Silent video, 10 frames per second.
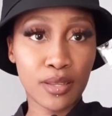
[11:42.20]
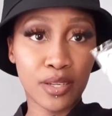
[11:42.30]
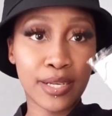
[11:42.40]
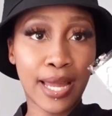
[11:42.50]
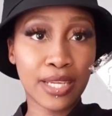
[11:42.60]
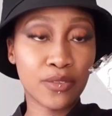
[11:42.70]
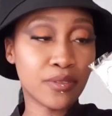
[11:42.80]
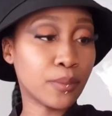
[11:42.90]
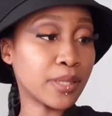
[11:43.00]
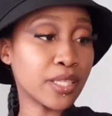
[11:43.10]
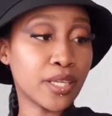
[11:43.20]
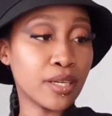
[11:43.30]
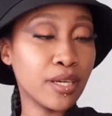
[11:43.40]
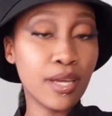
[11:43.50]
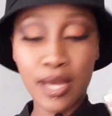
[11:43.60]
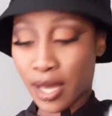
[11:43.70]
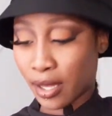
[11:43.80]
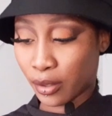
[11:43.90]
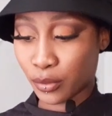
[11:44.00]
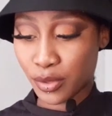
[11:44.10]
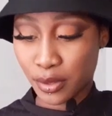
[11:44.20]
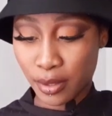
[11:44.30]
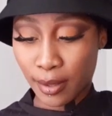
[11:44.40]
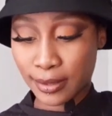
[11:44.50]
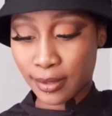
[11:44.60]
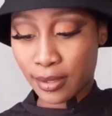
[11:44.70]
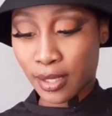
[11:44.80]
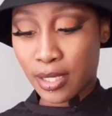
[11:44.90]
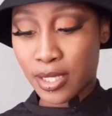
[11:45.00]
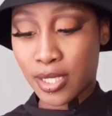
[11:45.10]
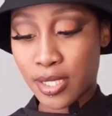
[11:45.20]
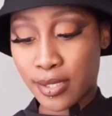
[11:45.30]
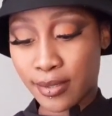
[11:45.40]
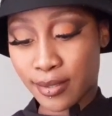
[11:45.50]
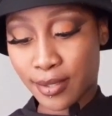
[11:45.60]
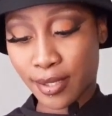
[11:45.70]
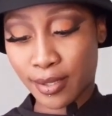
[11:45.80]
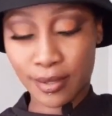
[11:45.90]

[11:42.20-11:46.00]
There are 9 of them in here. I also got these